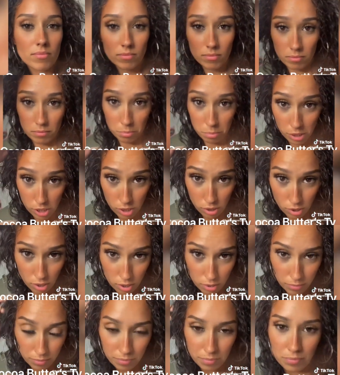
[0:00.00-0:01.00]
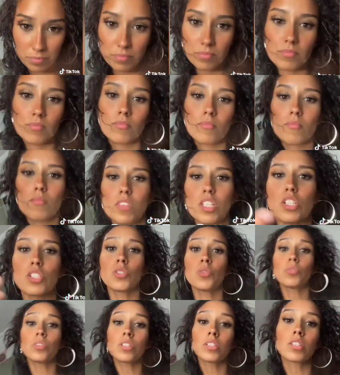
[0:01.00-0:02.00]
But you know,
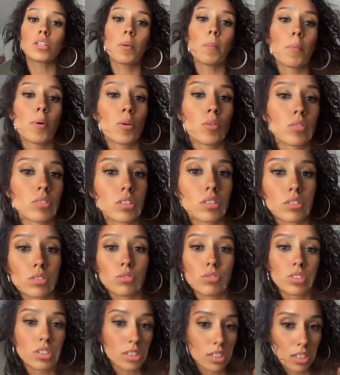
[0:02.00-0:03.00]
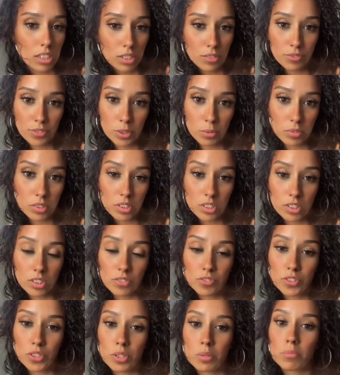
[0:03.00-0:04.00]
you are the most, you are the influencers
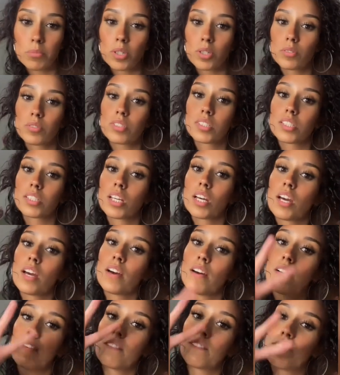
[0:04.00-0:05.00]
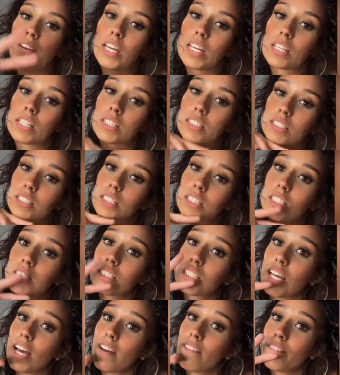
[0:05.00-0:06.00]
for the most fakest skits
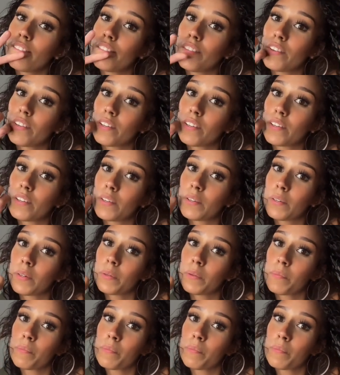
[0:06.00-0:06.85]
ever.